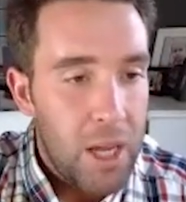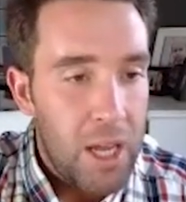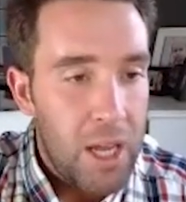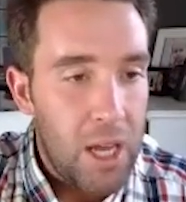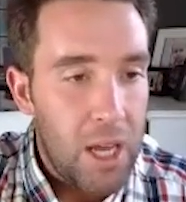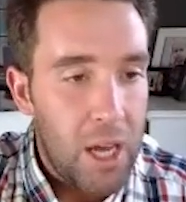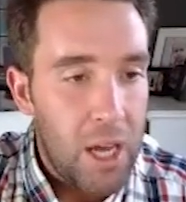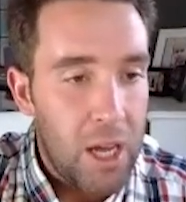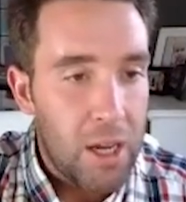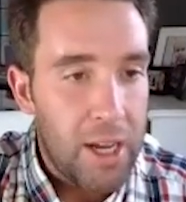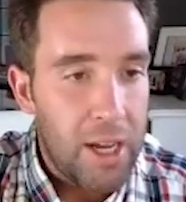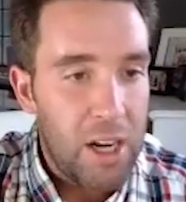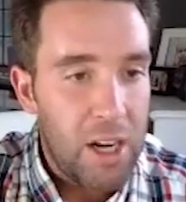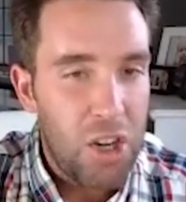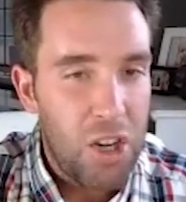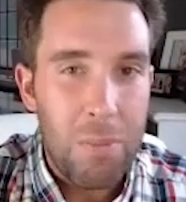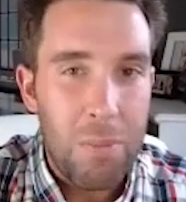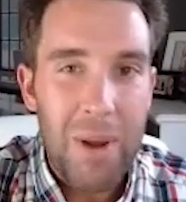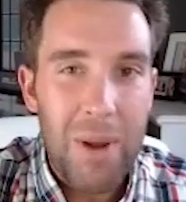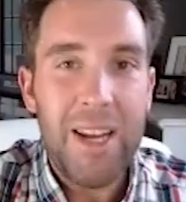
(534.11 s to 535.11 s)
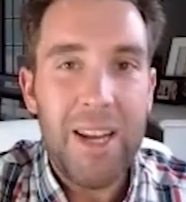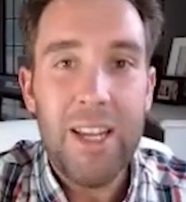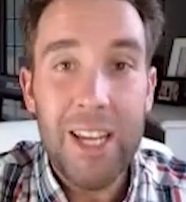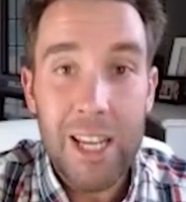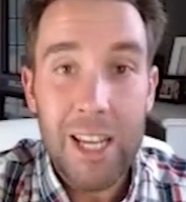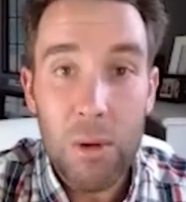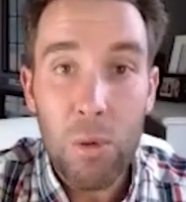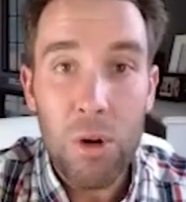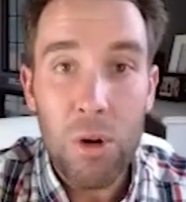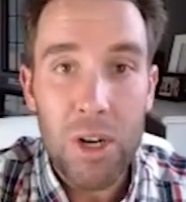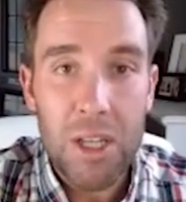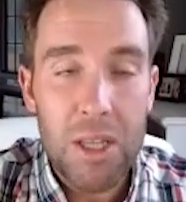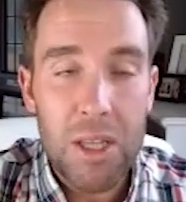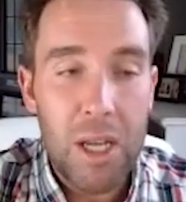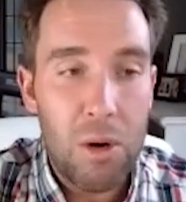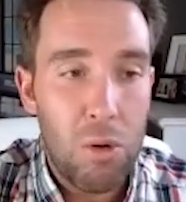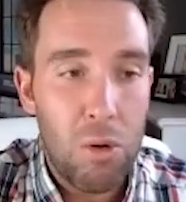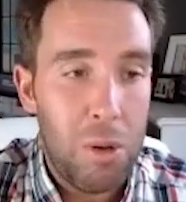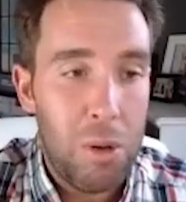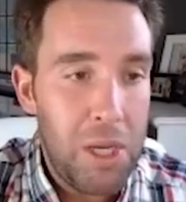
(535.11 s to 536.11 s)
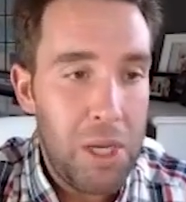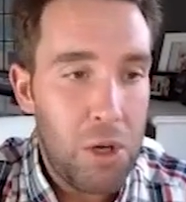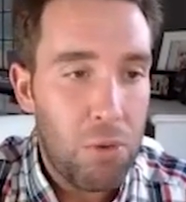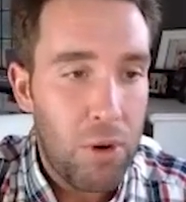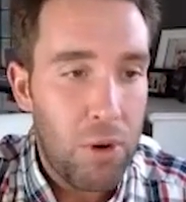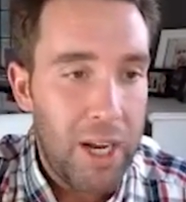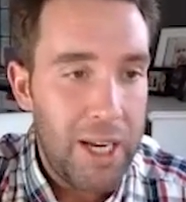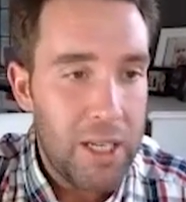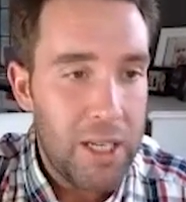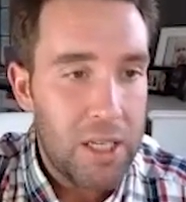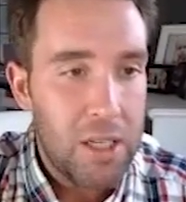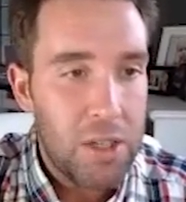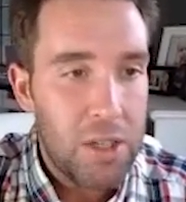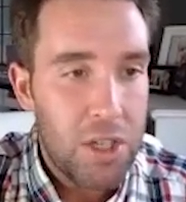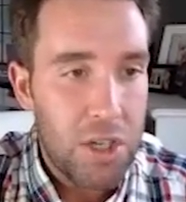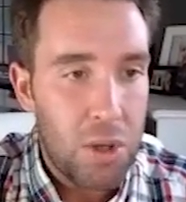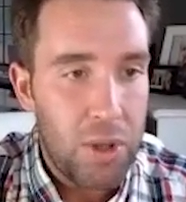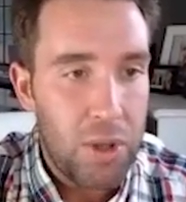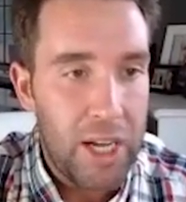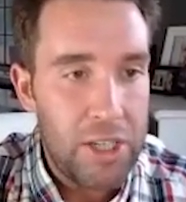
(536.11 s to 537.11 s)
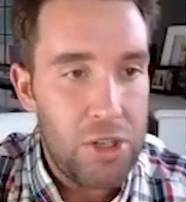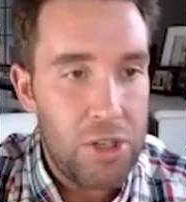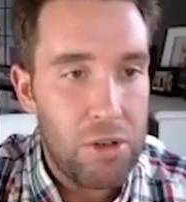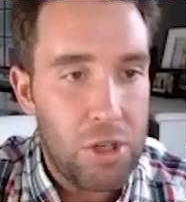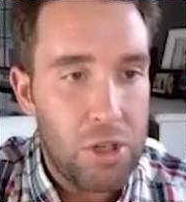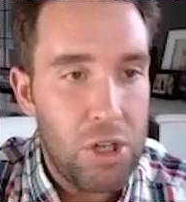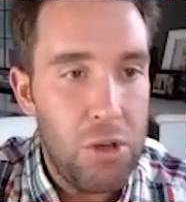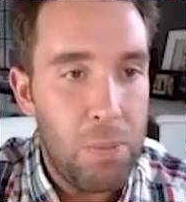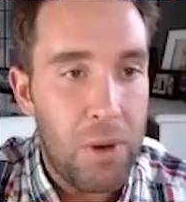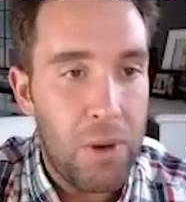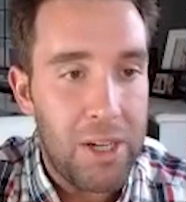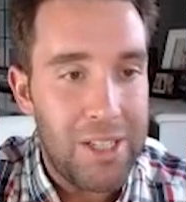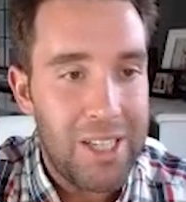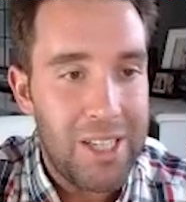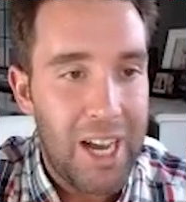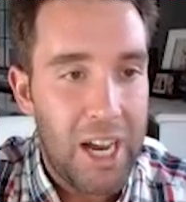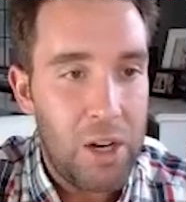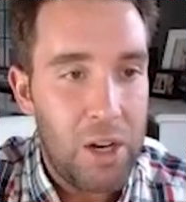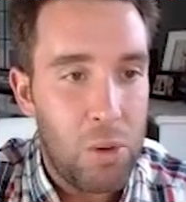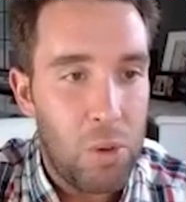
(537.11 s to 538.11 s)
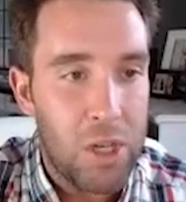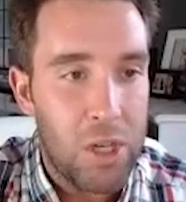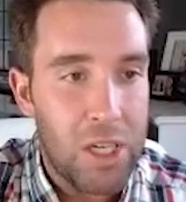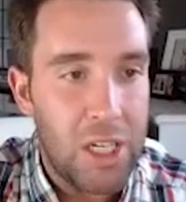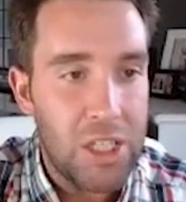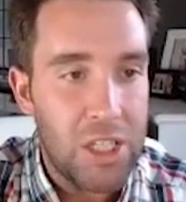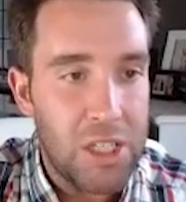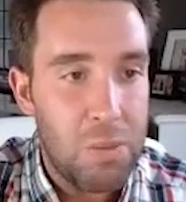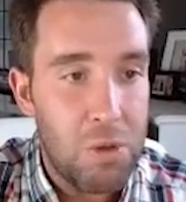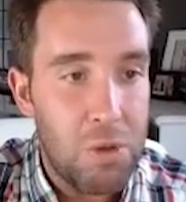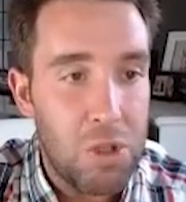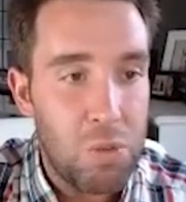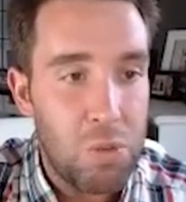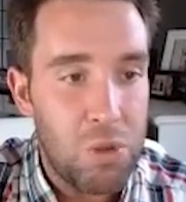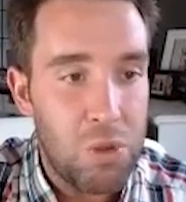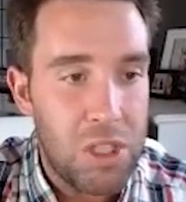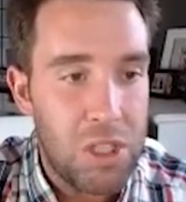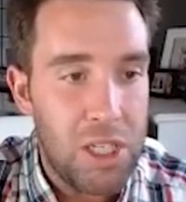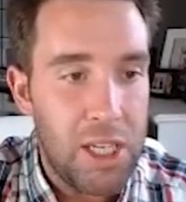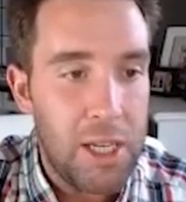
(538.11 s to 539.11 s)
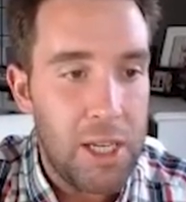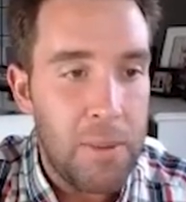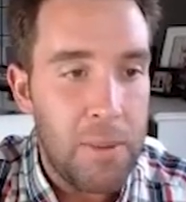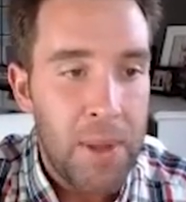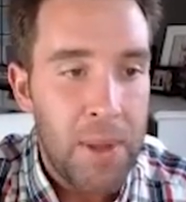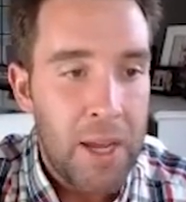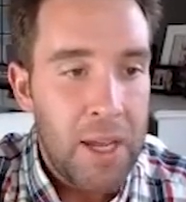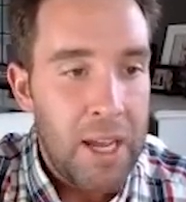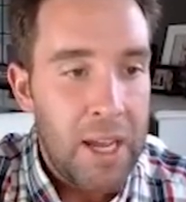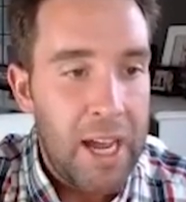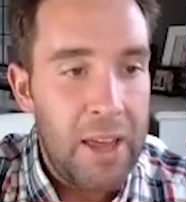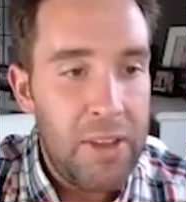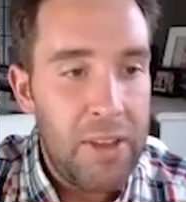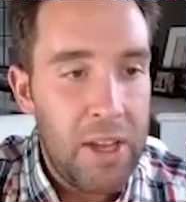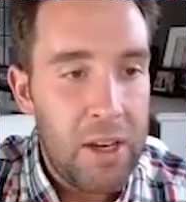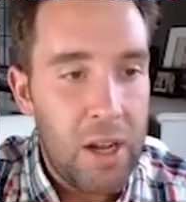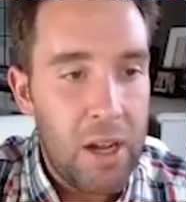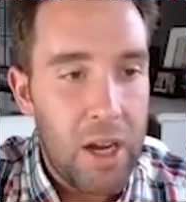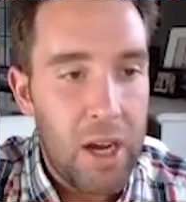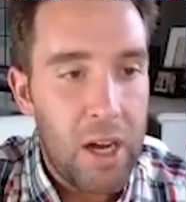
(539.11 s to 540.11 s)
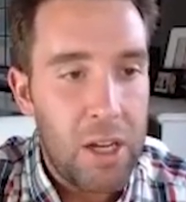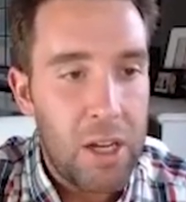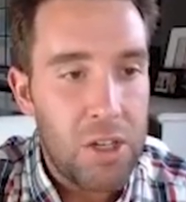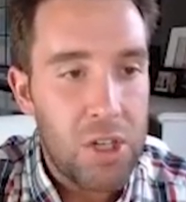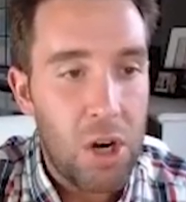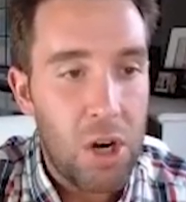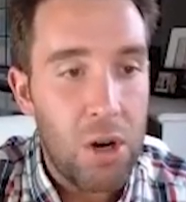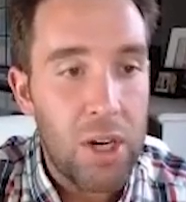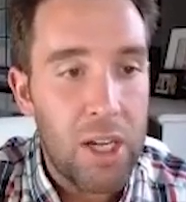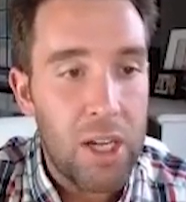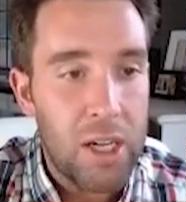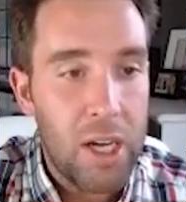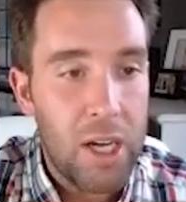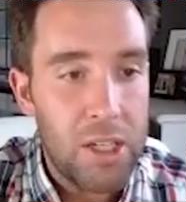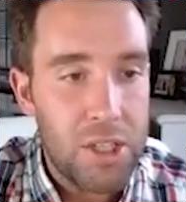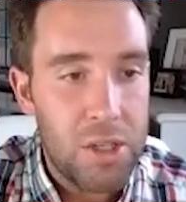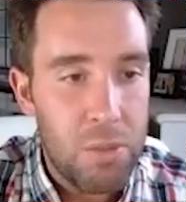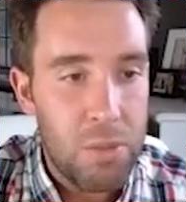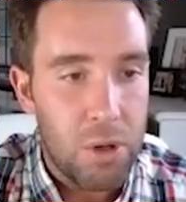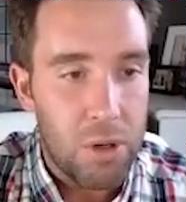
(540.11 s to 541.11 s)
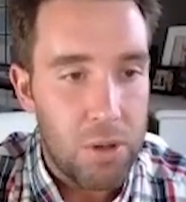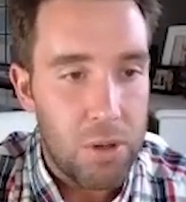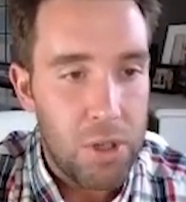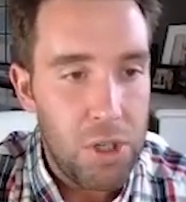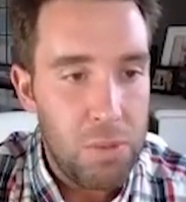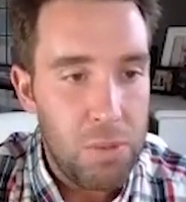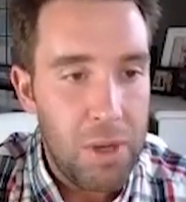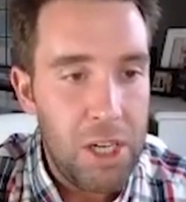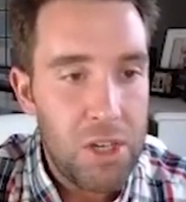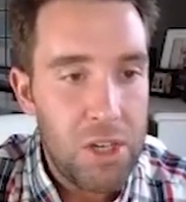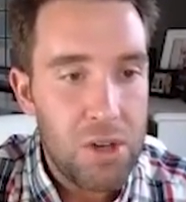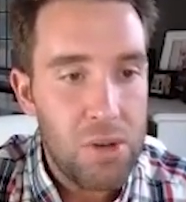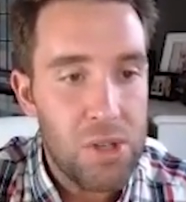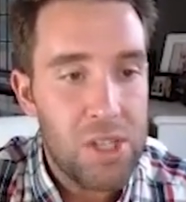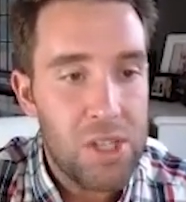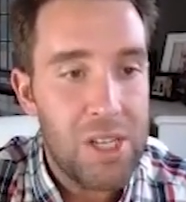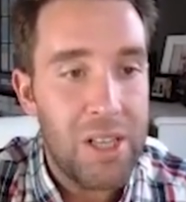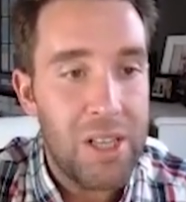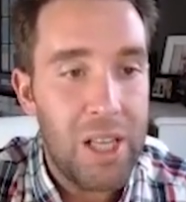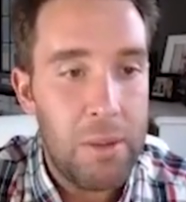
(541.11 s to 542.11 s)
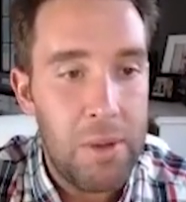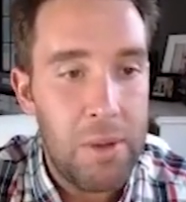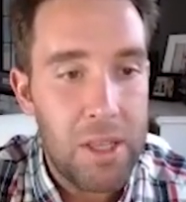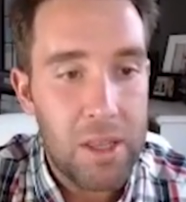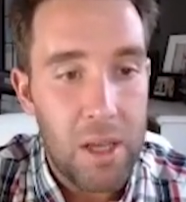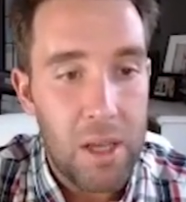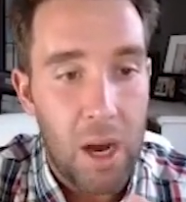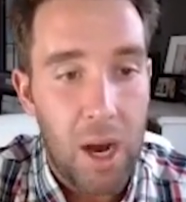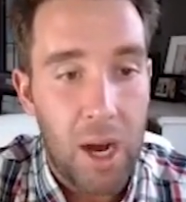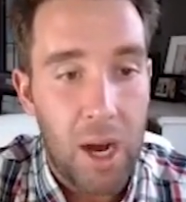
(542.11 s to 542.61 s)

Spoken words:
Kind of your main keyword in there would be great. So that's your coupon title, what customers will see. And then target customer. You may choose to limit the